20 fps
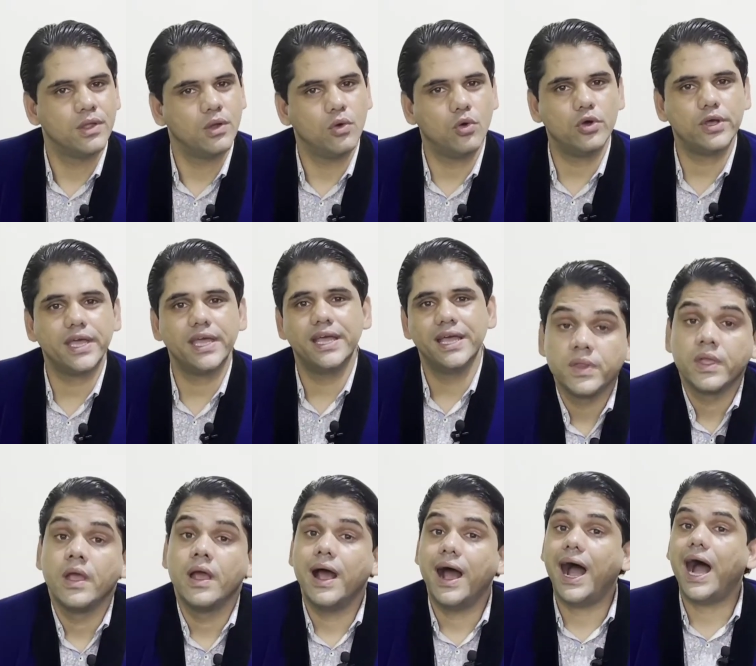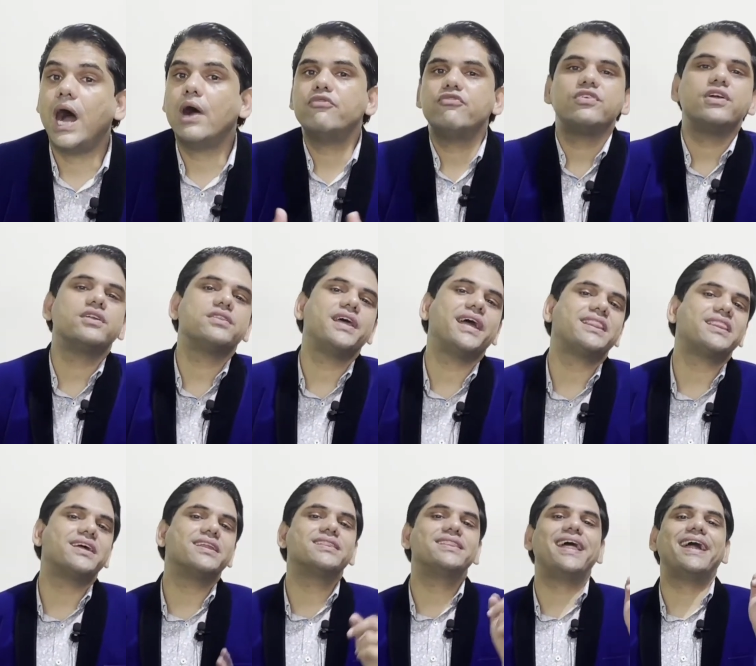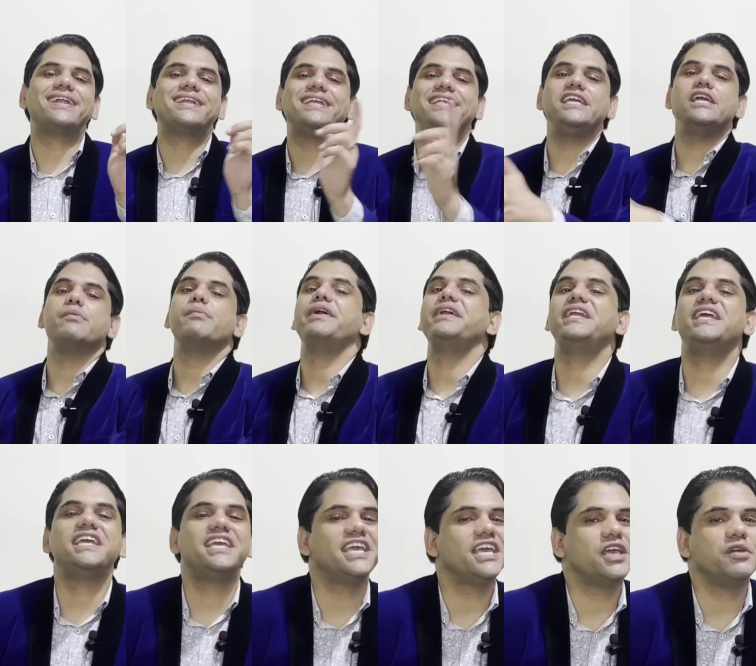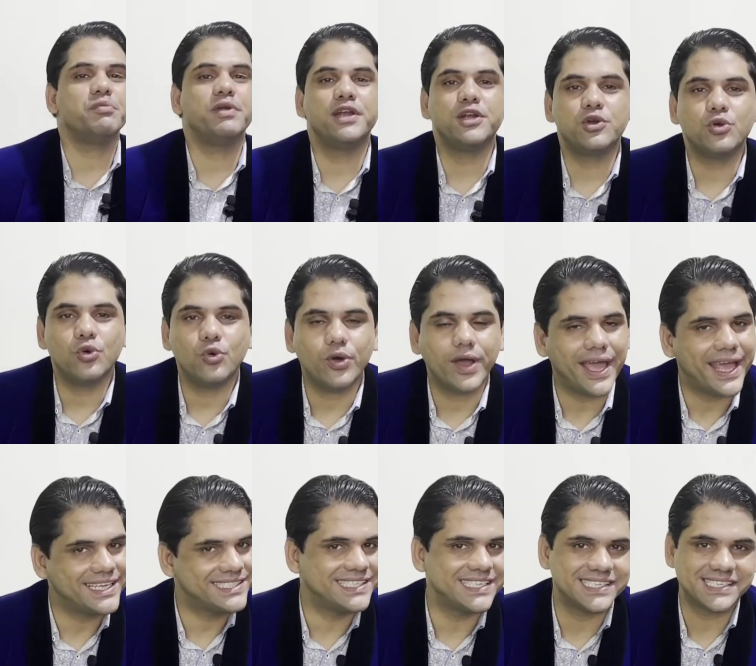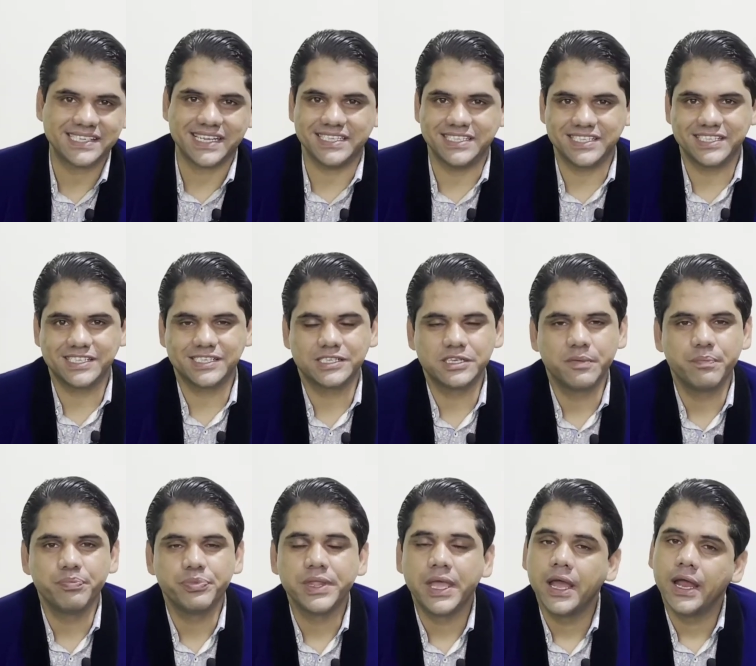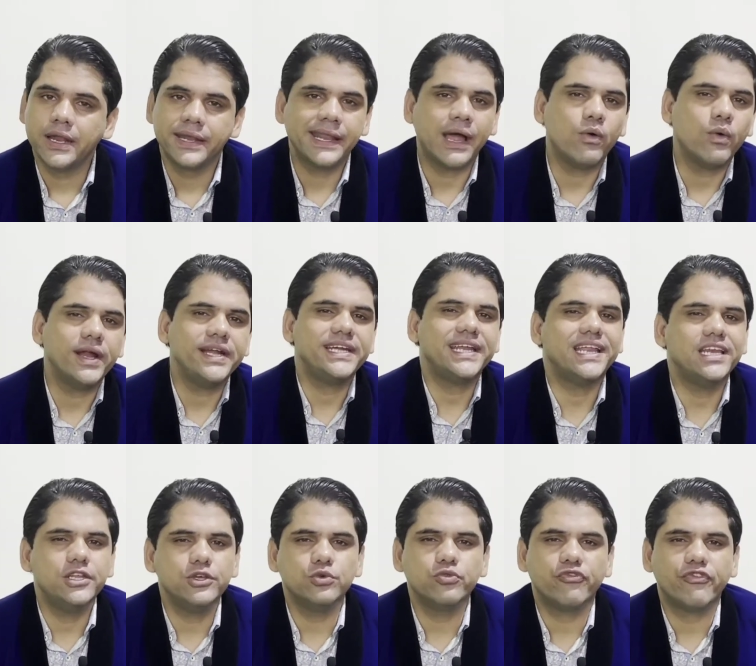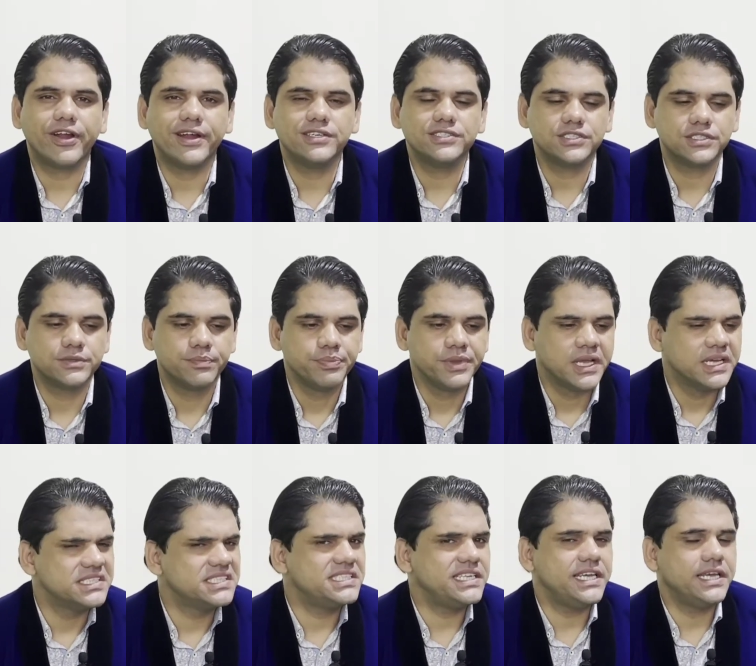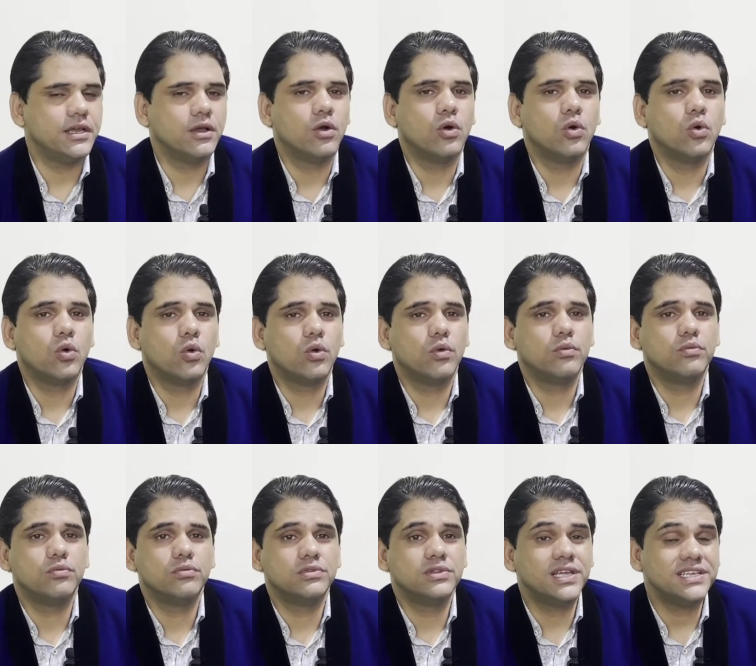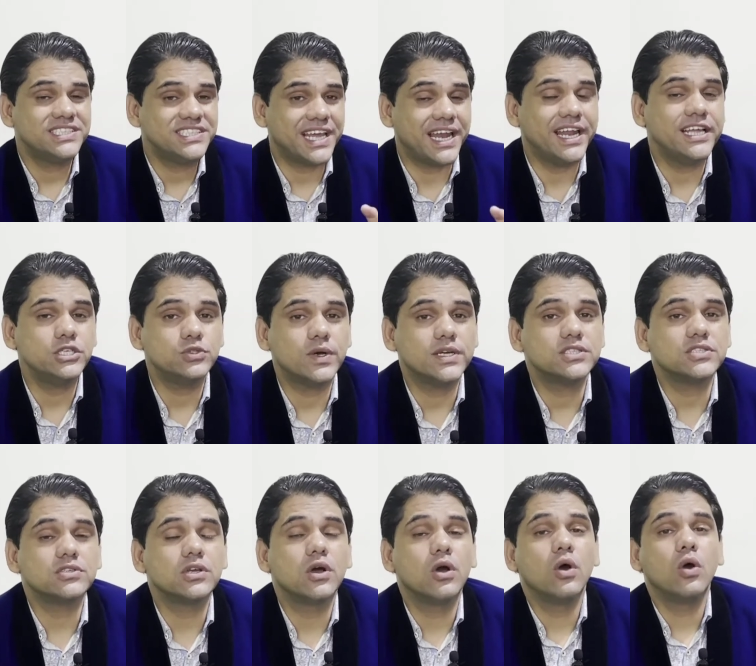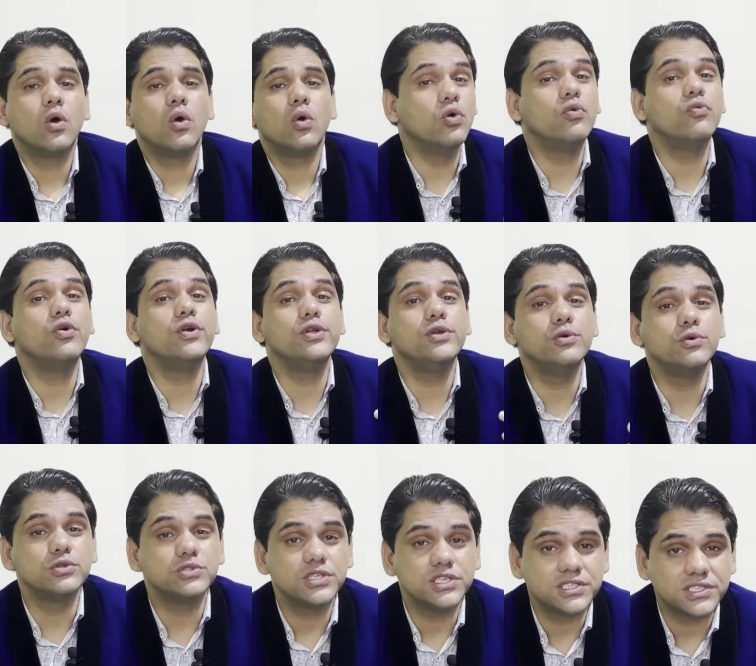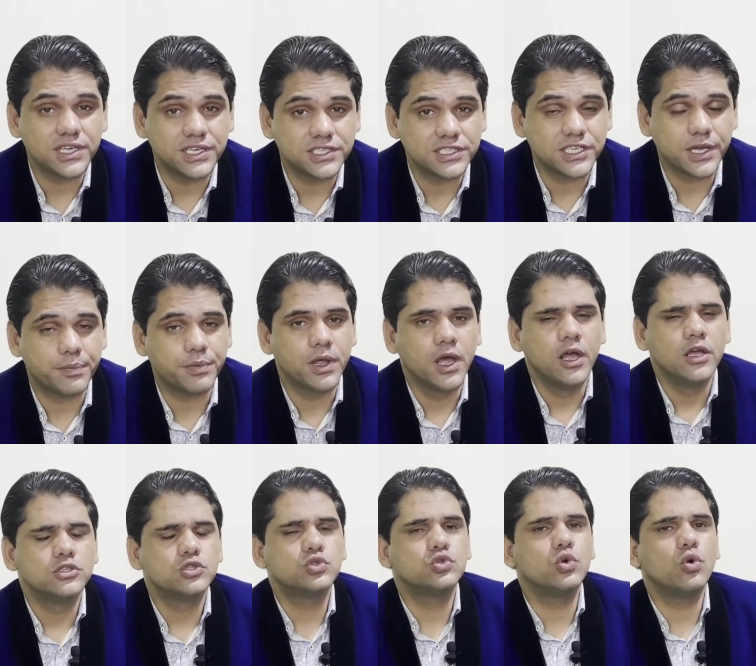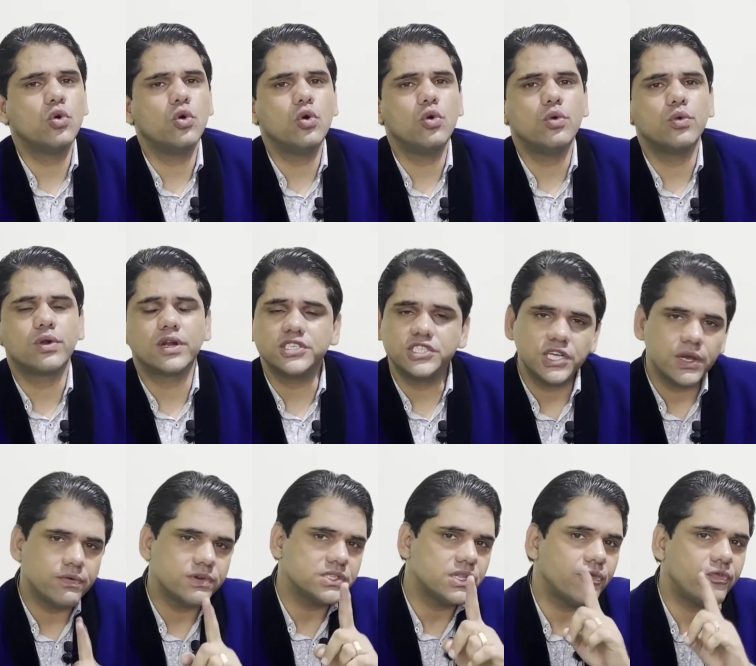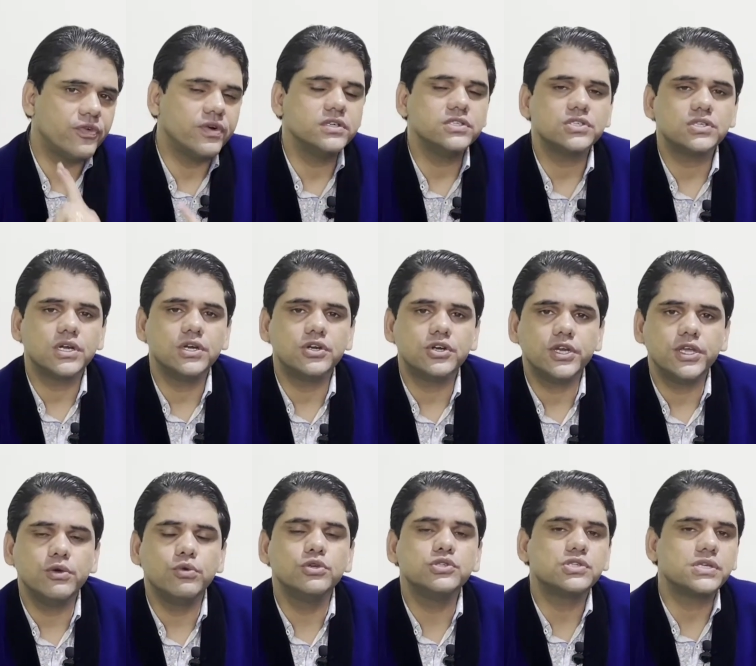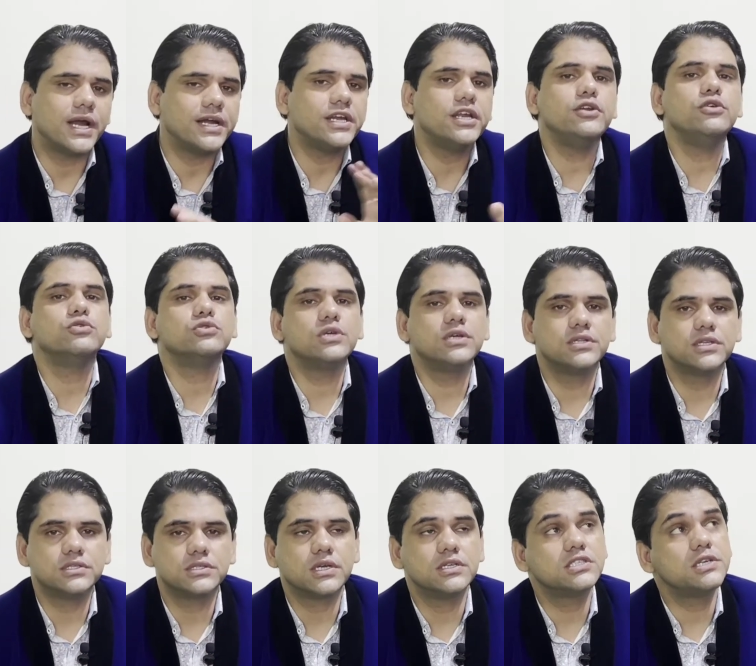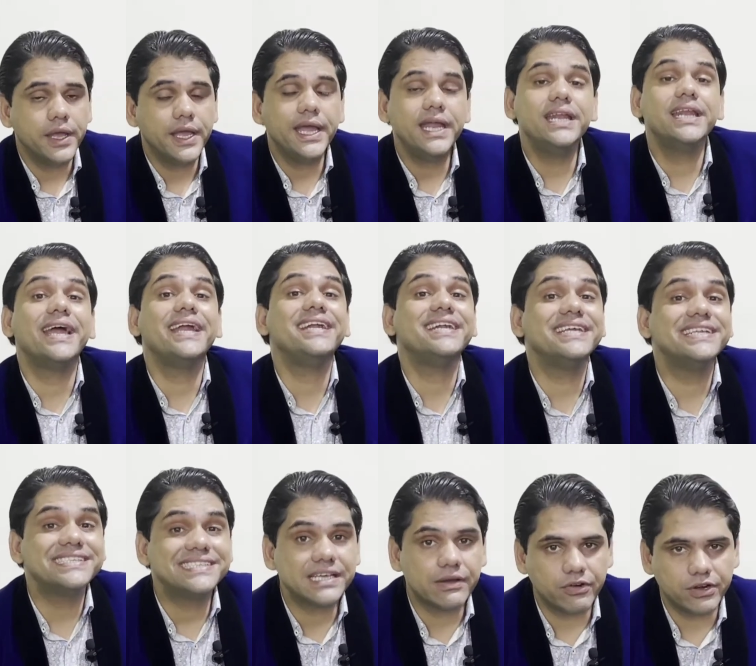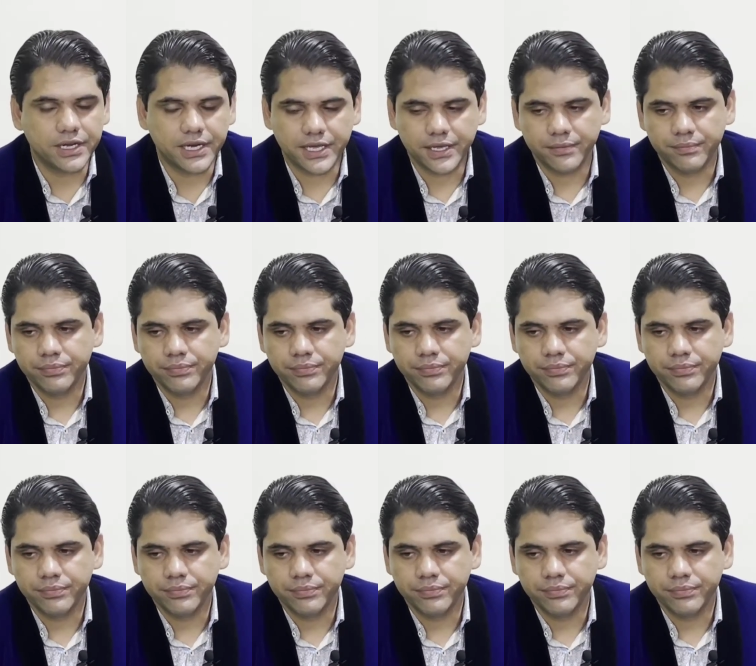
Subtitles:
Okay, after that DMIT came into existence. Now I tell you friends, see, the challenge was who would use this concept. So Russia was the first country who started using this concept in 1970,